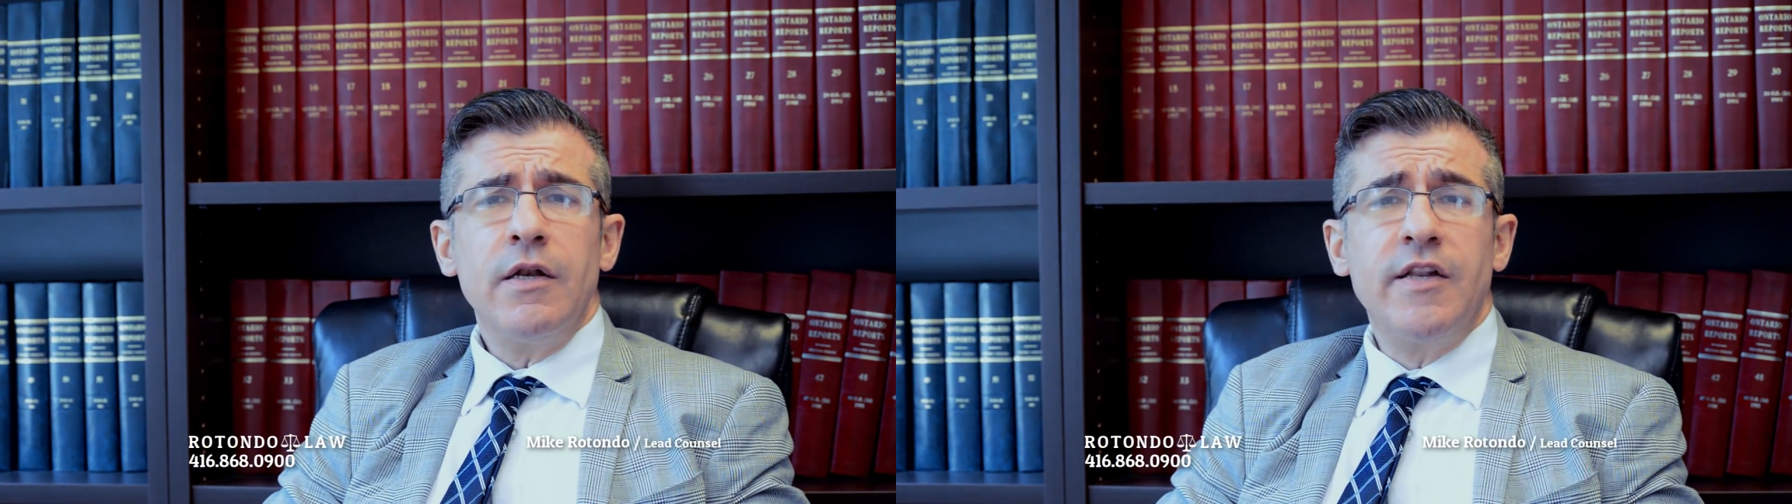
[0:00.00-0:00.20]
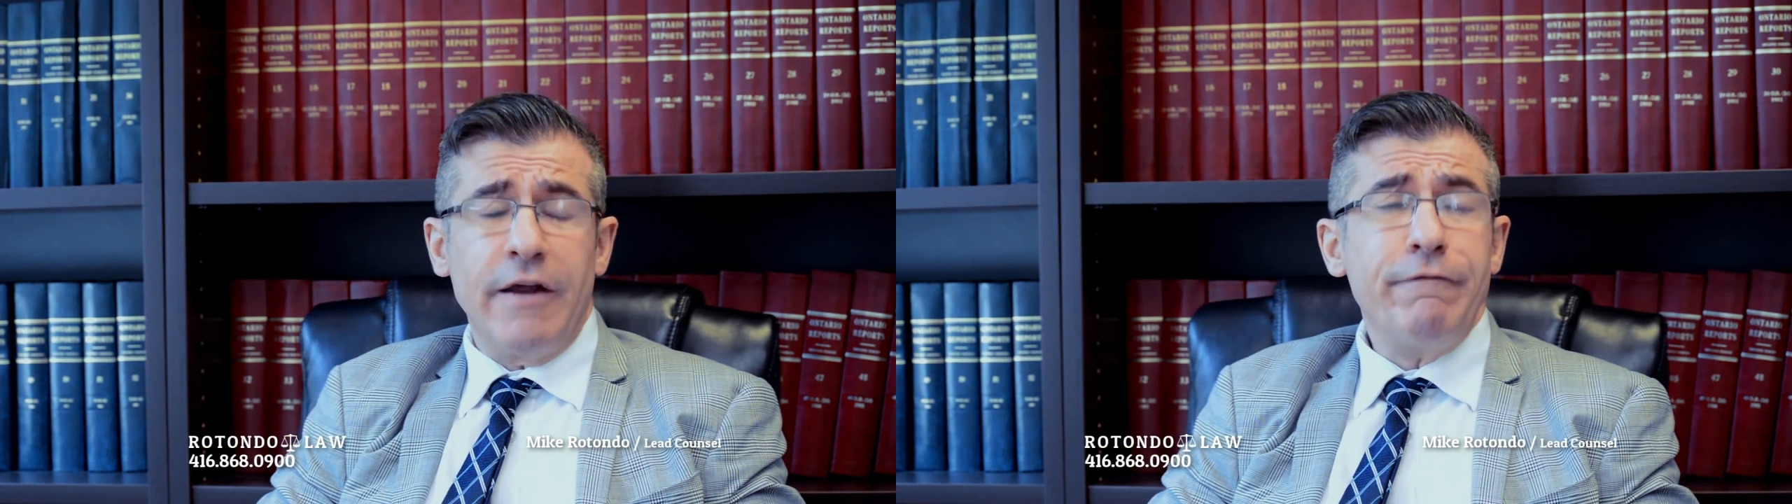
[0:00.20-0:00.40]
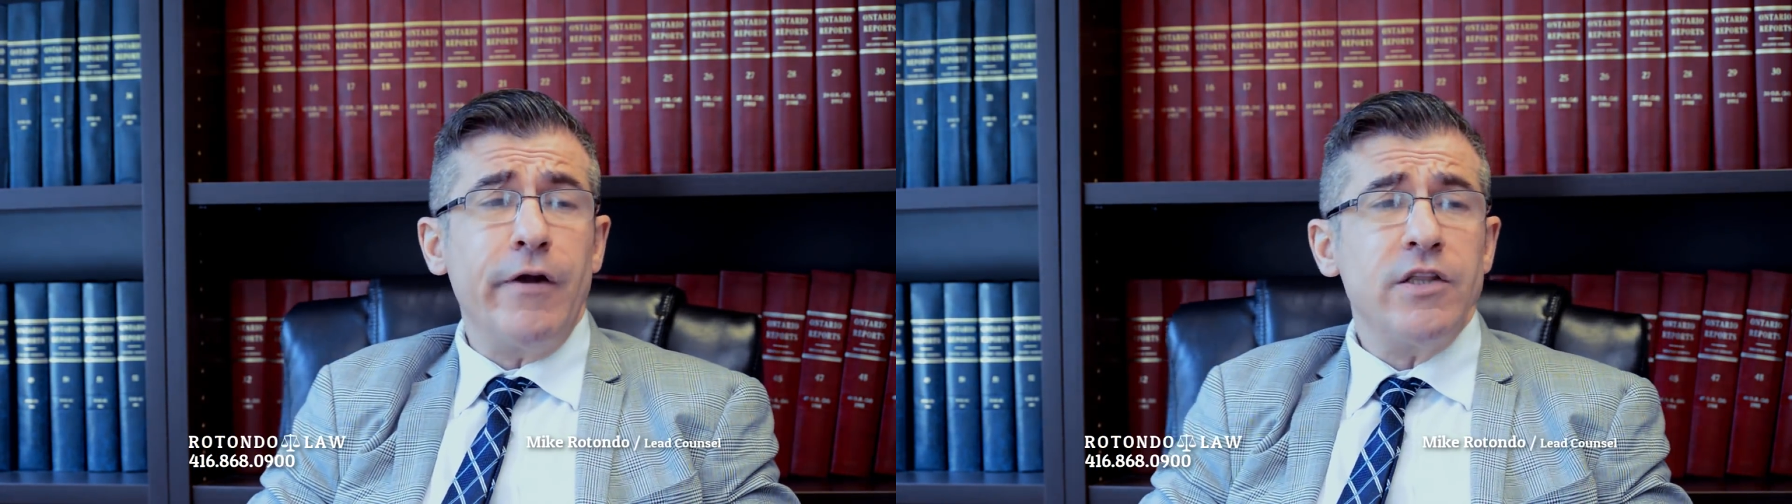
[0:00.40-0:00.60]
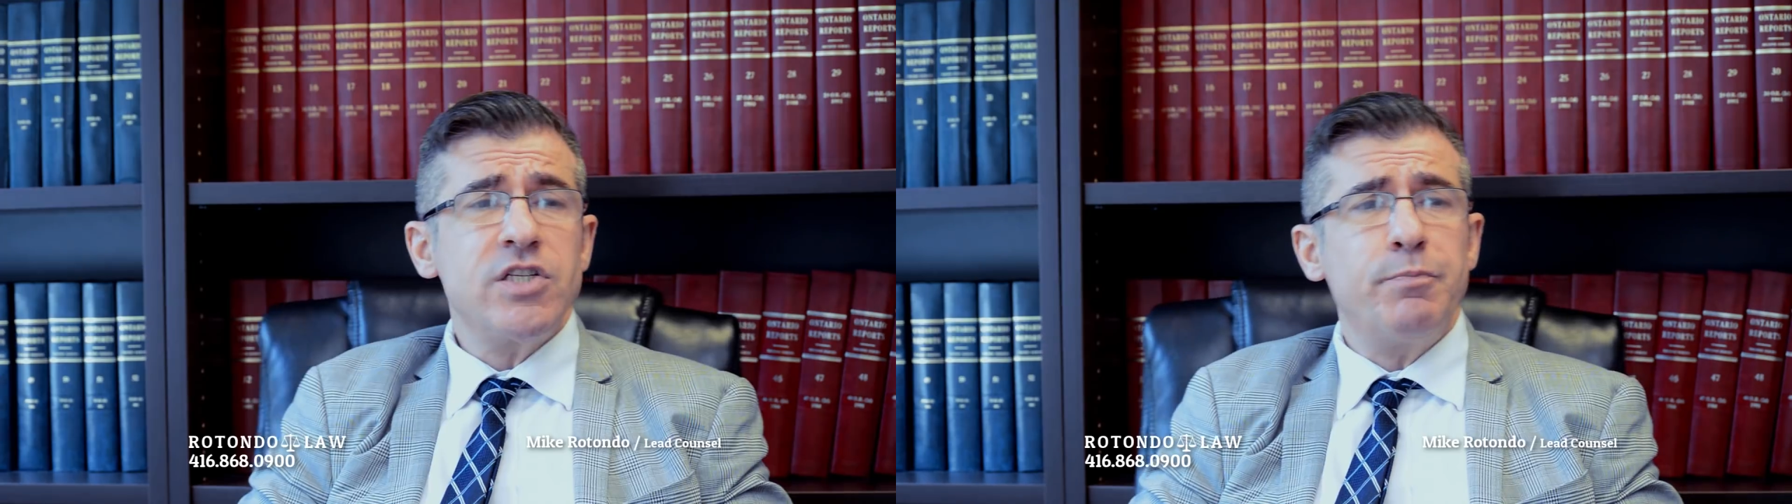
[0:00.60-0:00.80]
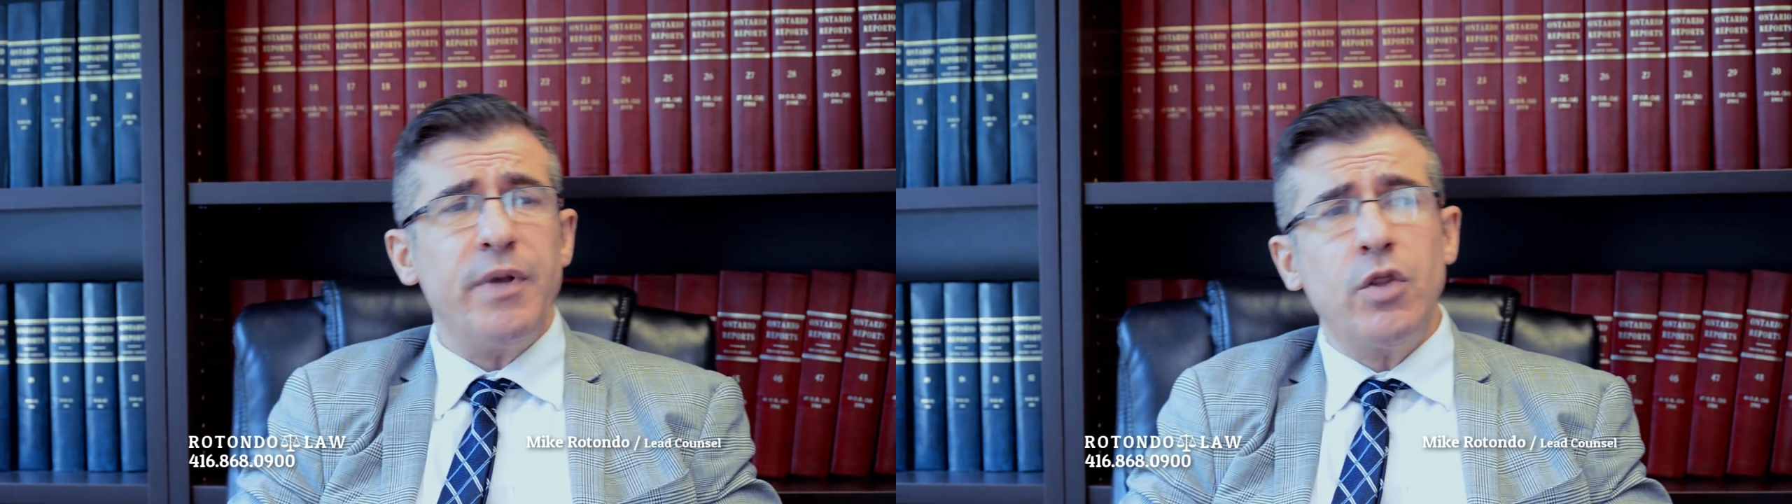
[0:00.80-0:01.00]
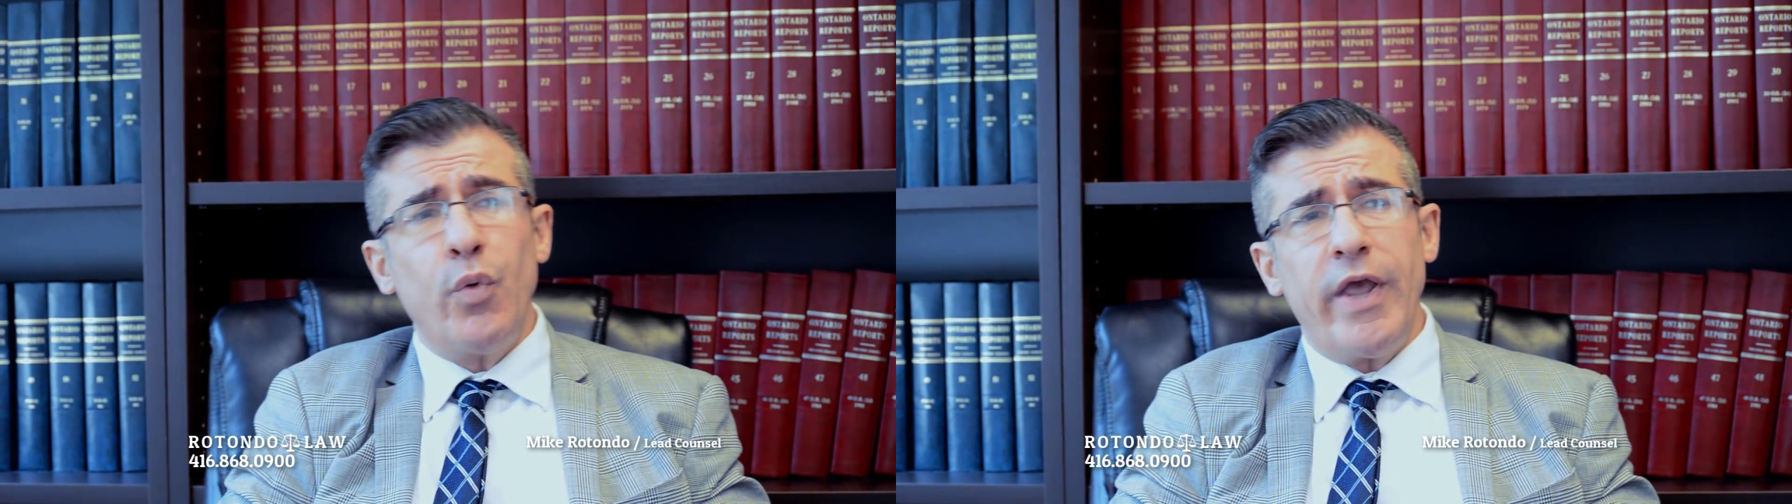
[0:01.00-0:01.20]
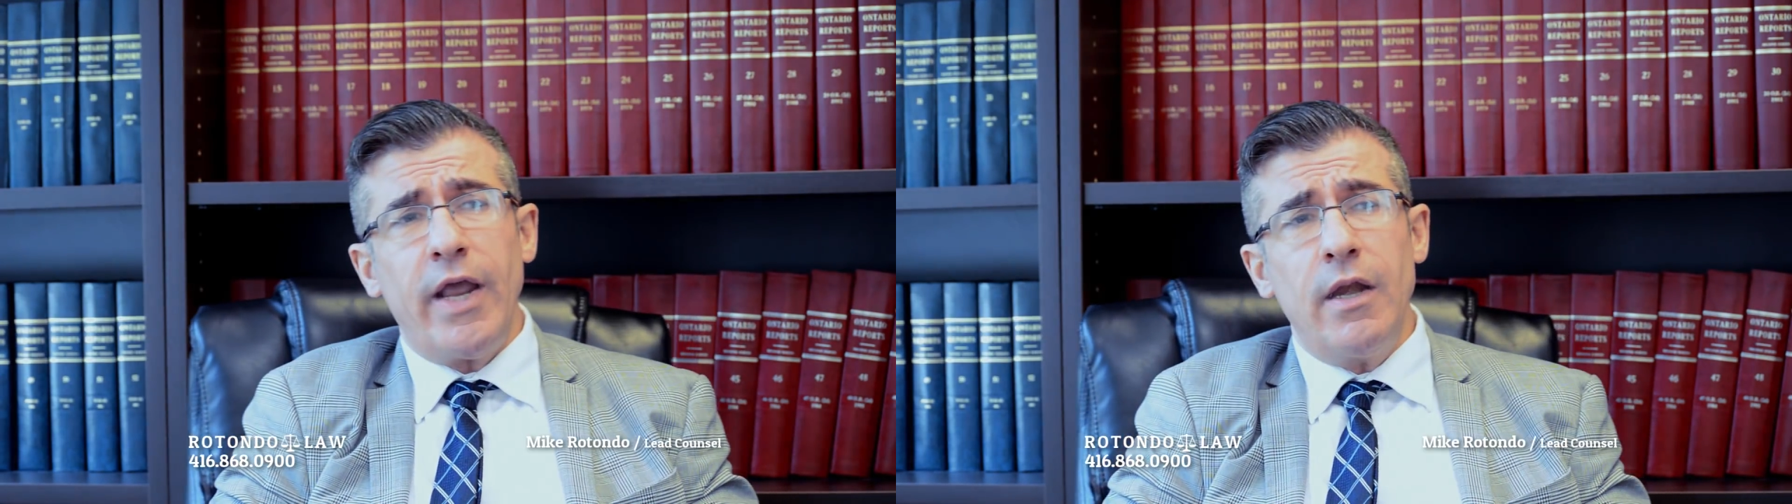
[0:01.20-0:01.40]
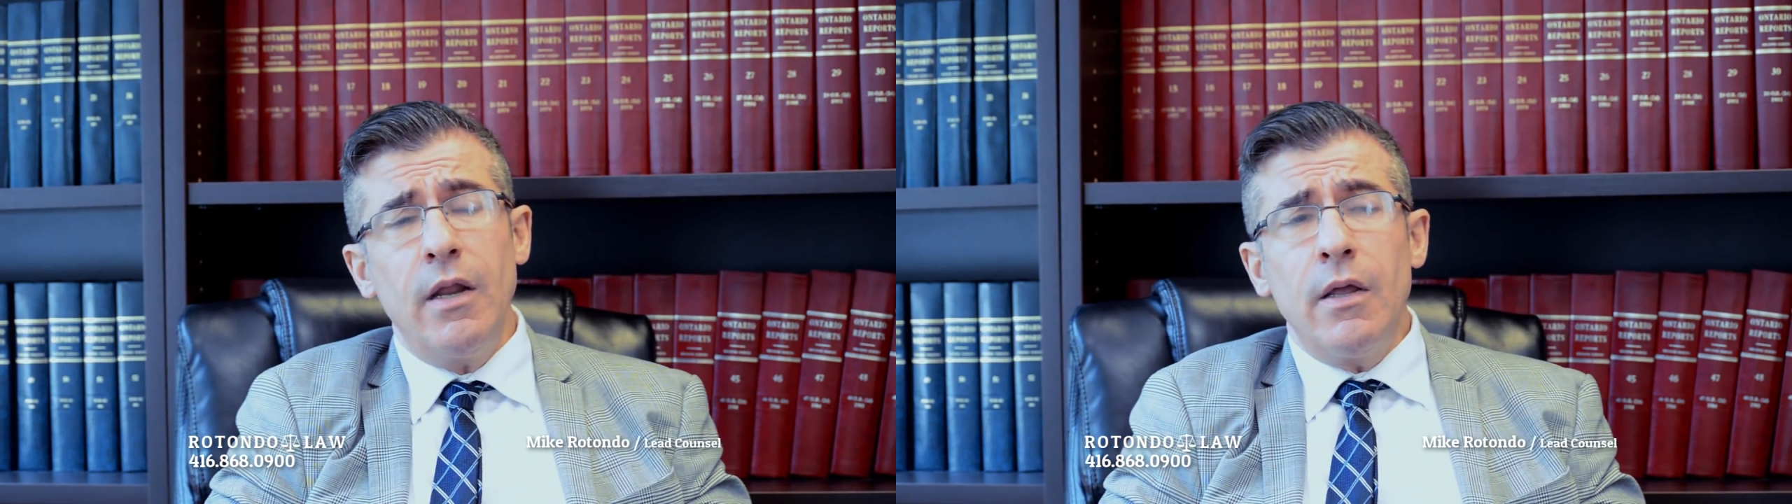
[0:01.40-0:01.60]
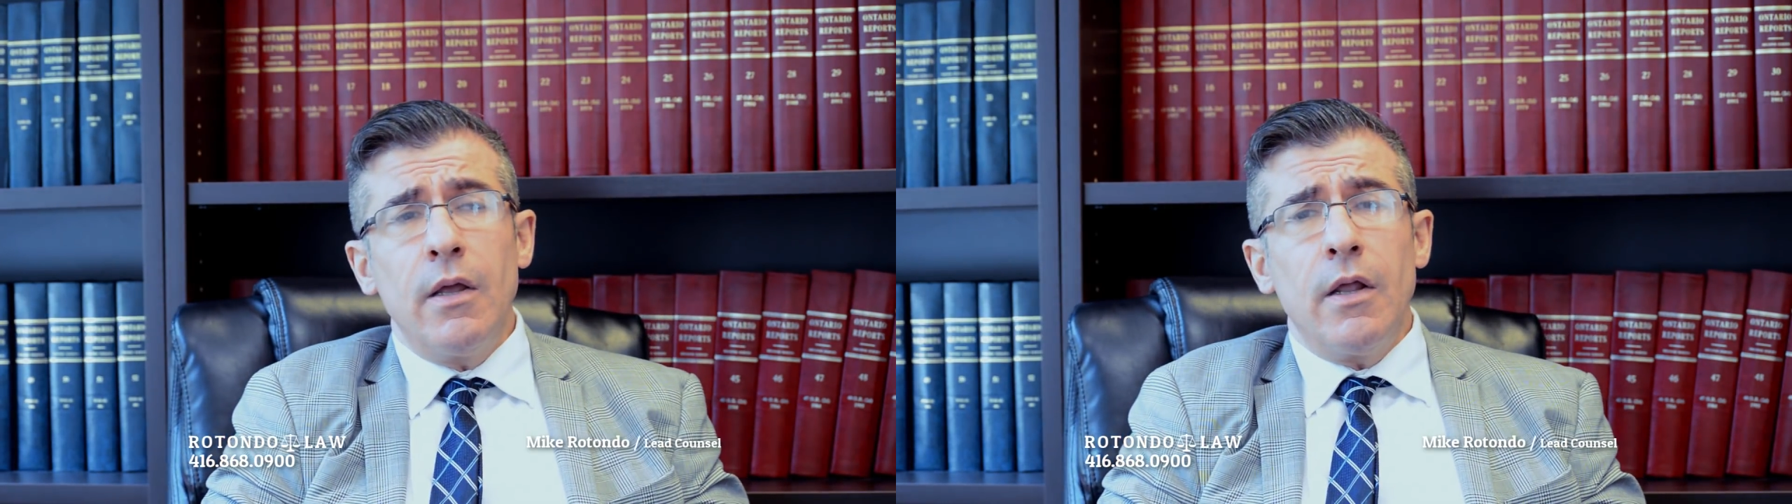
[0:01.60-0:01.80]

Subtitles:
difference between